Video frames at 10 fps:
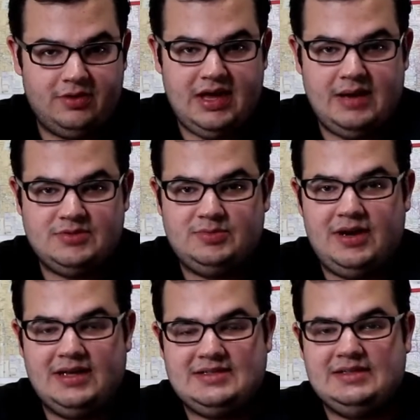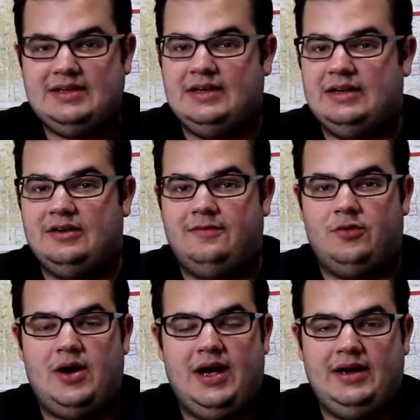camp spots in a
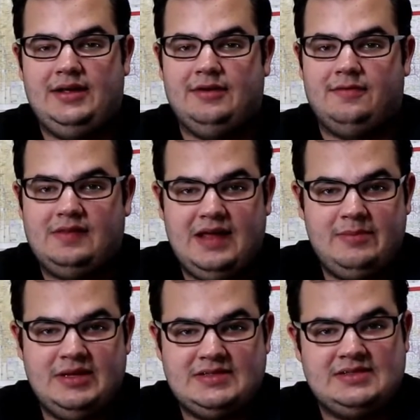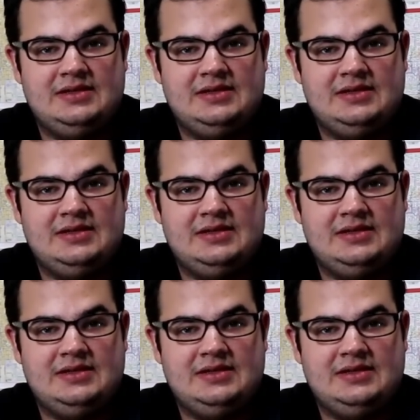variety of climates.